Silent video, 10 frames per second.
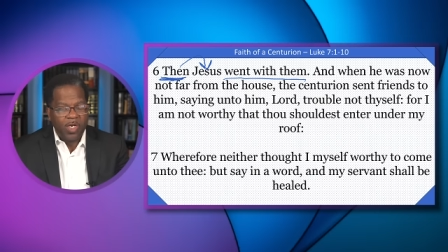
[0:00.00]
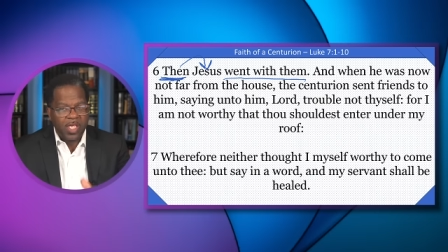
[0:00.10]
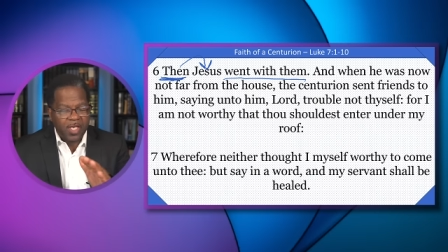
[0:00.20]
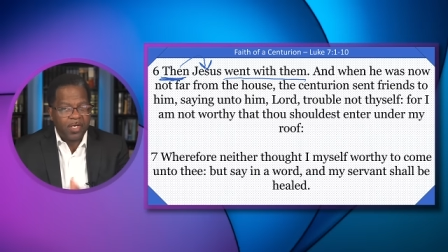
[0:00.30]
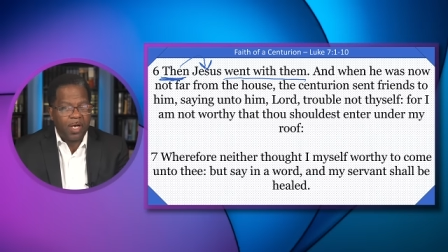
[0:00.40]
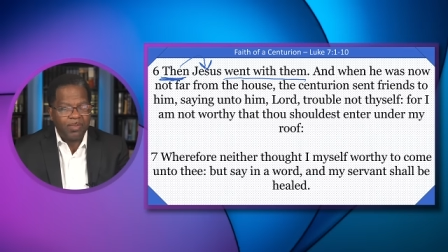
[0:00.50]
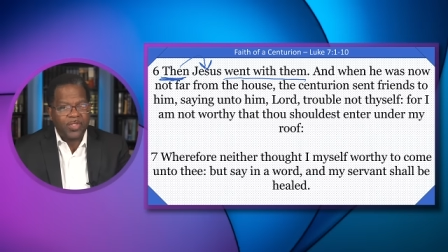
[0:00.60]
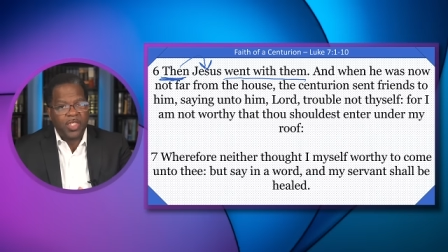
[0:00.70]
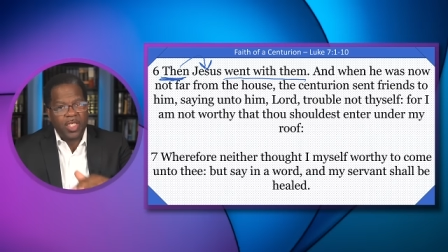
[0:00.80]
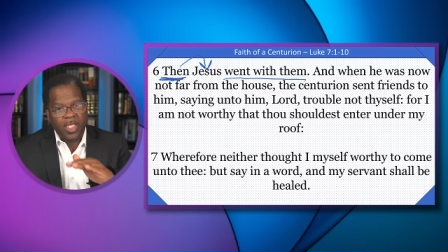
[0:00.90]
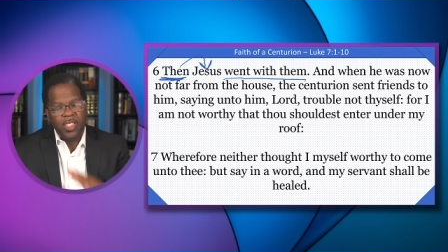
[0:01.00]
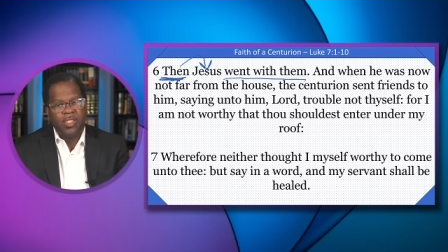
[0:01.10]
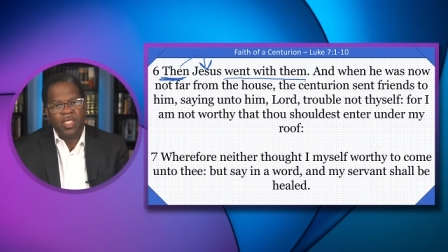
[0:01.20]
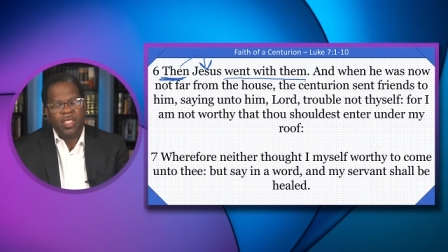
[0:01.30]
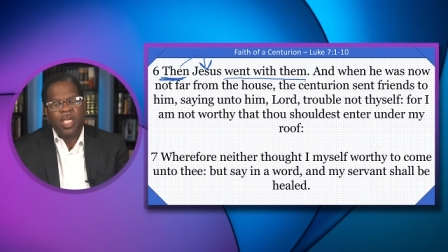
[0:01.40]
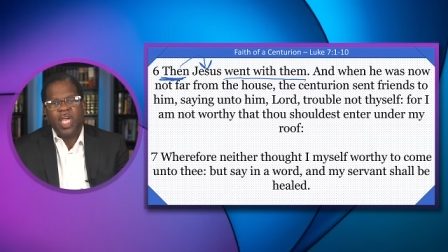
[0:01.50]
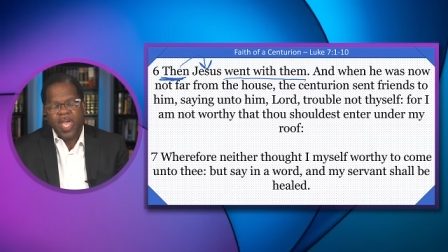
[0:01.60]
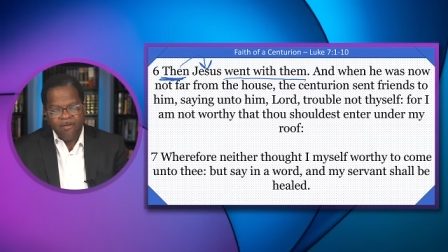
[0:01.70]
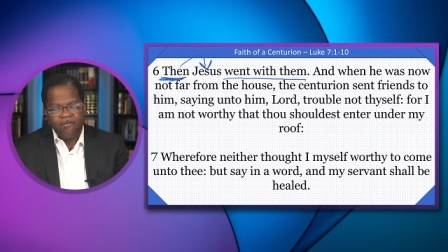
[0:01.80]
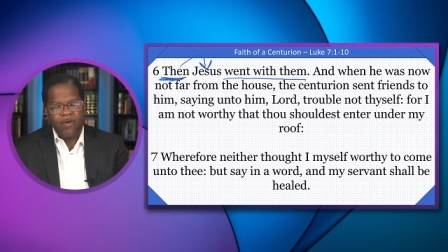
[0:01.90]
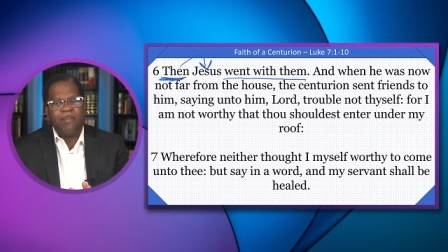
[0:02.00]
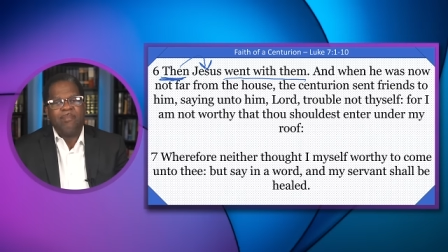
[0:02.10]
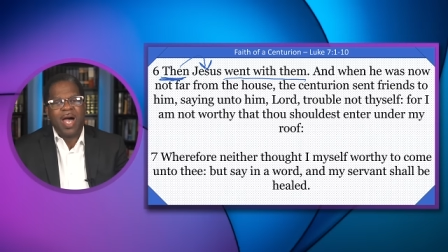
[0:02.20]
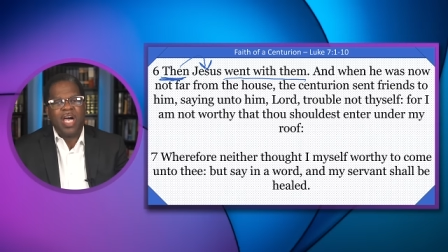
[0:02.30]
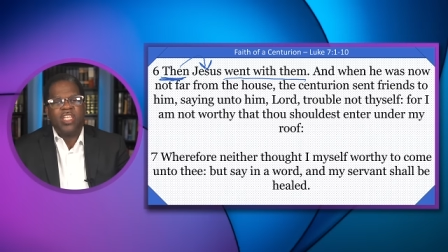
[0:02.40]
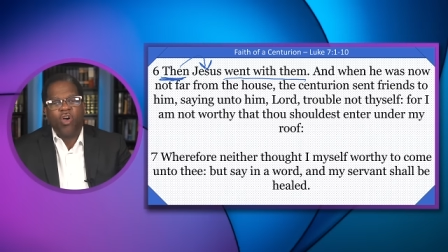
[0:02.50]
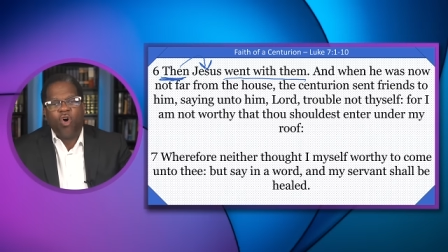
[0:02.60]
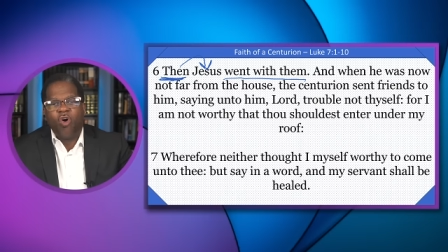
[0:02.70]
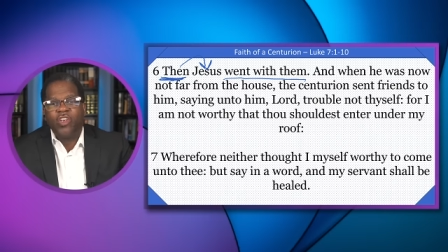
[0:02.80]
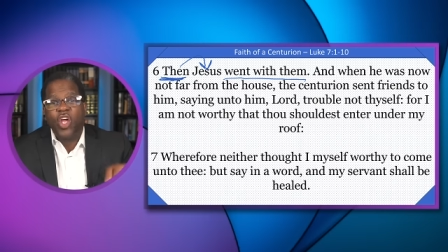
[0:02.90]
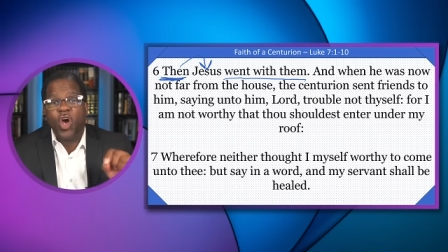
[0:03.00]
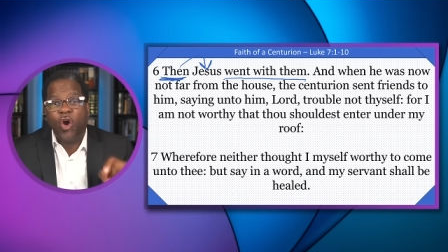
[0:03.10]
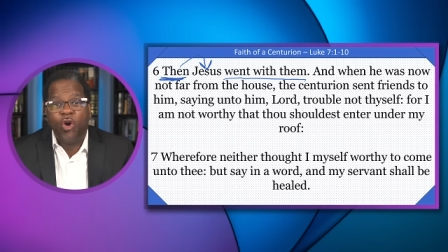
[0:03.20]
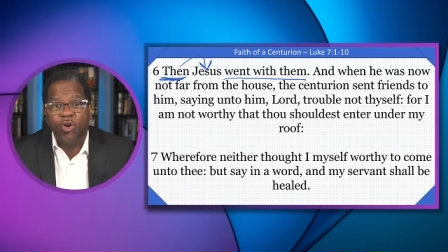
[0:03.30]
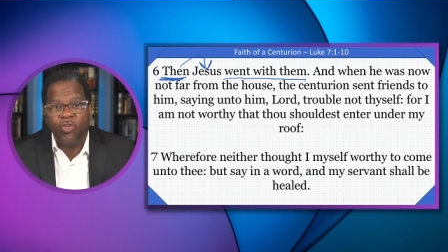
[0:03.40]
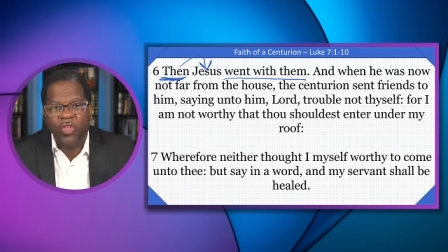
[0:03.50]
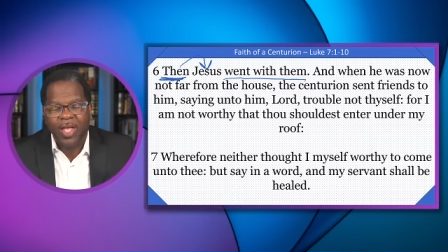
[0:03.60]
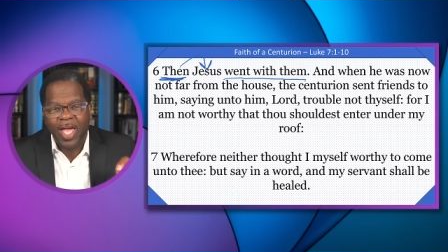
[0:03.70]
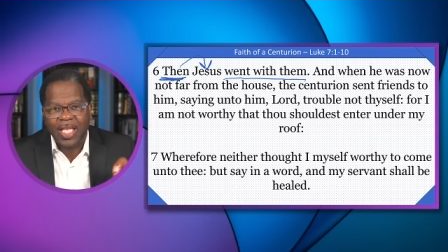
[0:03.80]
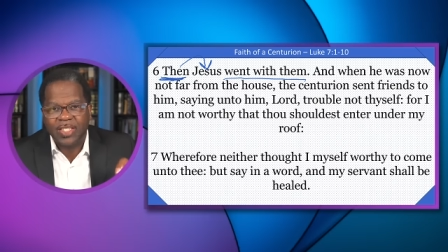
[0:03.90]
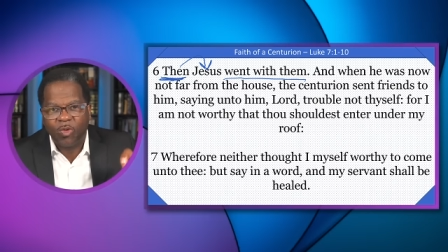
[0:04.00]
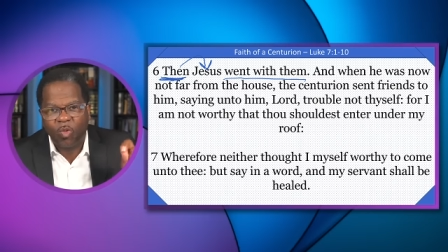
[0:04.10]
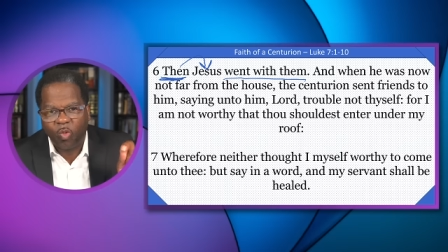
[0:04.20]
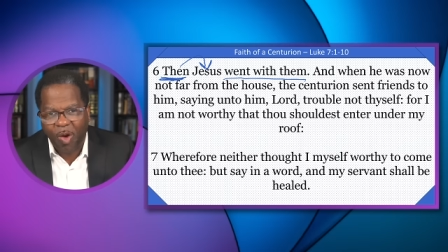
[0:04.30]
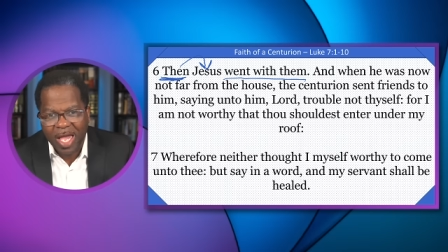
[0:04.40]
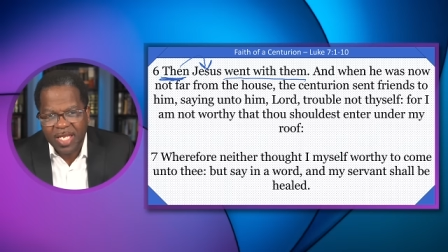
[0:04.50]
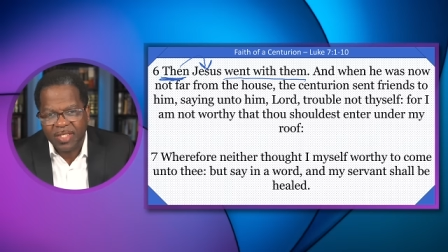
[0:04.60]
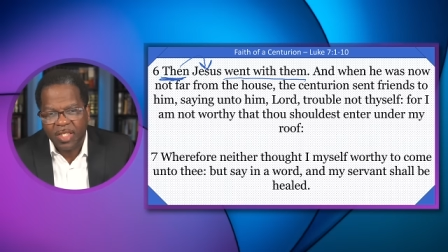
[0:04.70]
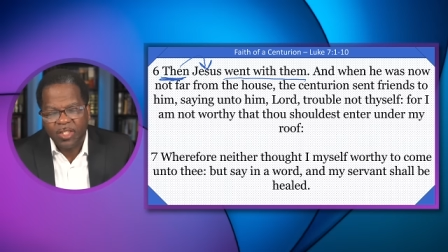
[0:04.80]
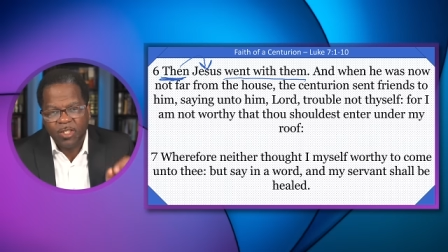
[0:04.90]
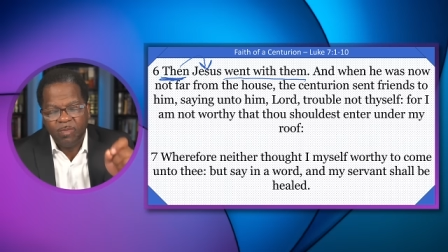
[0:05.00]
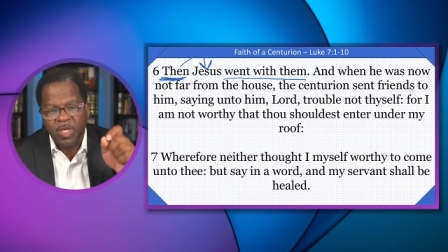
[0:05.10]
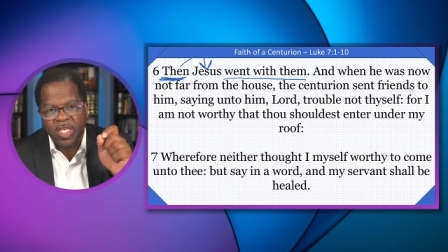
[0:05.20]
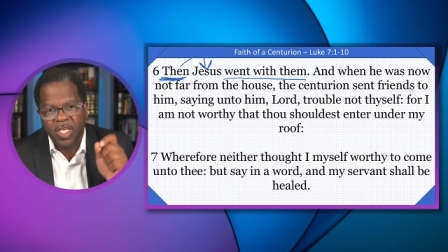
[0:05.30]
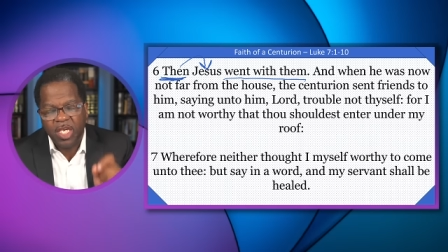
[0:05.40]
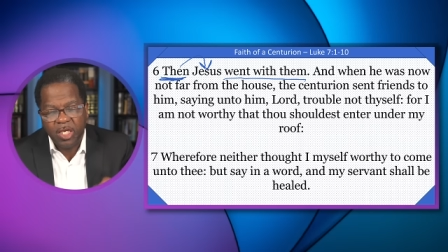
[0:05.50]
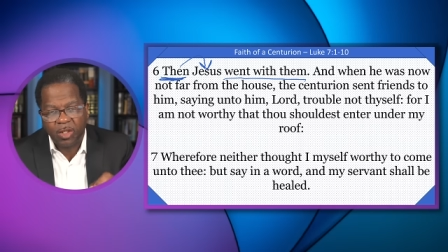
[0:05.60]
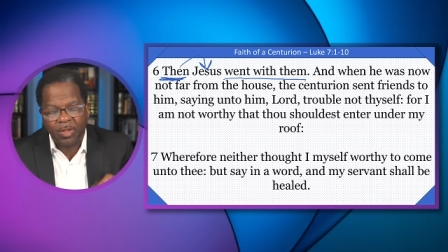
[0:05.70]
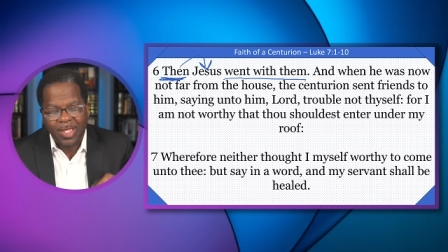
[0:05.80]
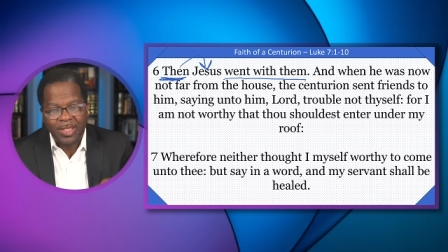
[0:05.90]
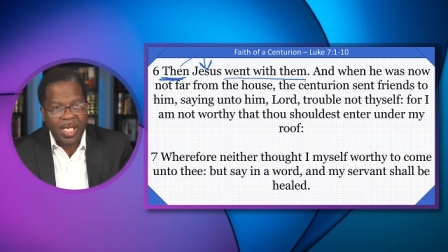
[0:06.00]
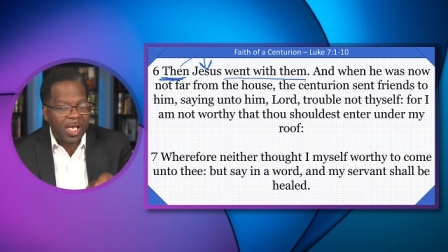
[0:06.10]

when it comes to healing, everybody on earth has a right to be healed.